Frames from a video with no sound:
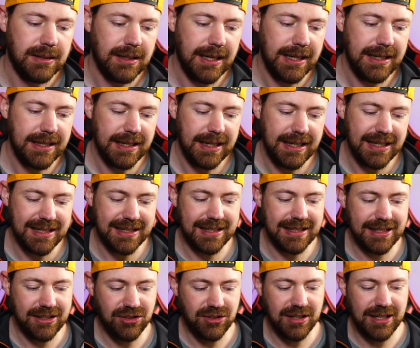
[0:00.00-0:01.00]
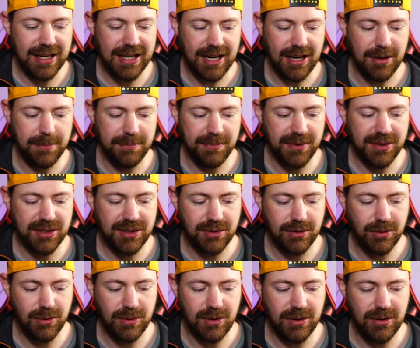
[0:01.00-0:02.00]
It literally comes
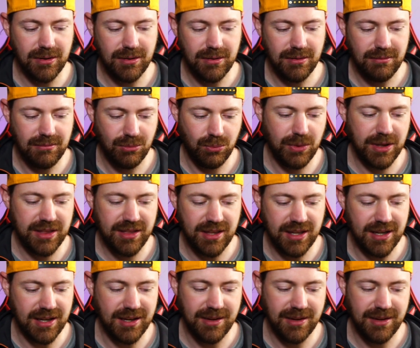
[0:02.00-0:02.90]
with